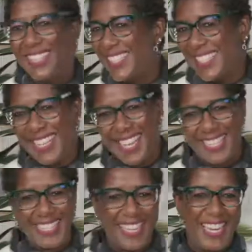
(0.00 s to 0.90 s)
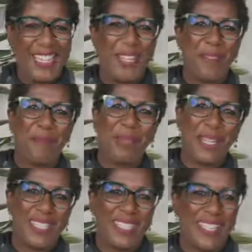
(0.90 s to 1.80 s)
Does not contain
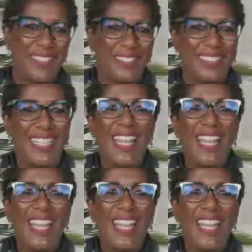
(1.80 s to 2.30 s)
aborted cells.